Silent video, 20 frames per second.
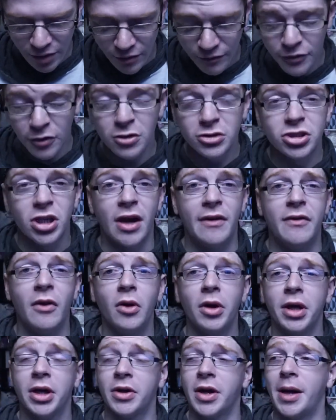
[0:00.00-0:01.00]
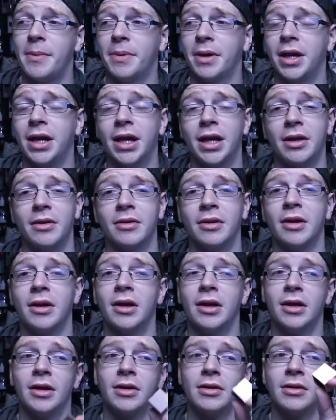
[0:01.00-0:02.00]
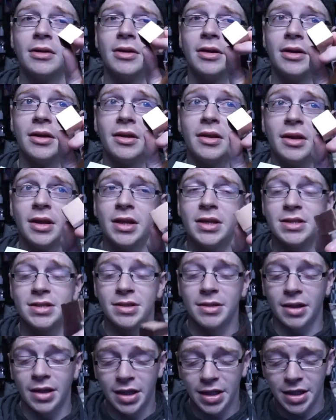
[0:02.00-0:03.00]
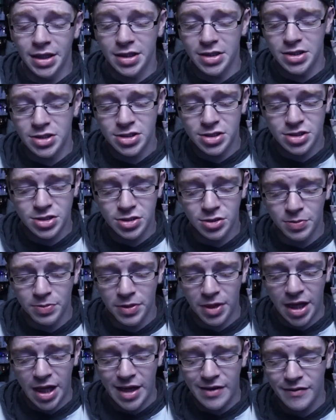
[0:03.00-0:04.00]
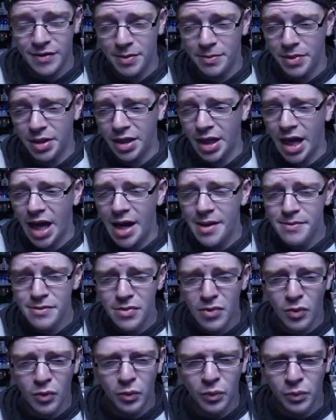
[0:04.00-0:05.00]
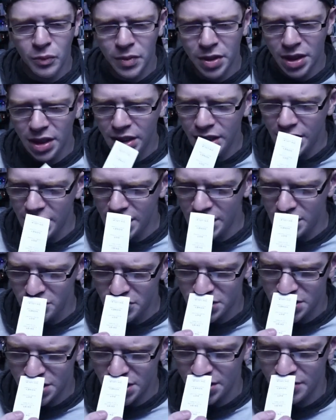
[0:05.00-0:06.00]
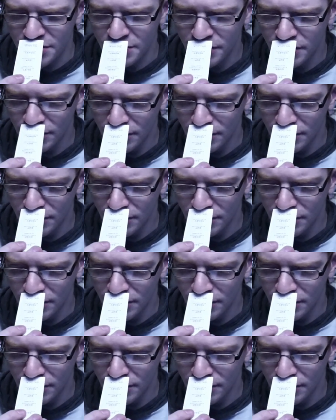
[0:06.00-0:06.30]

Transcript: First off, holy crap again this lid is super heavy, but I'm really interested.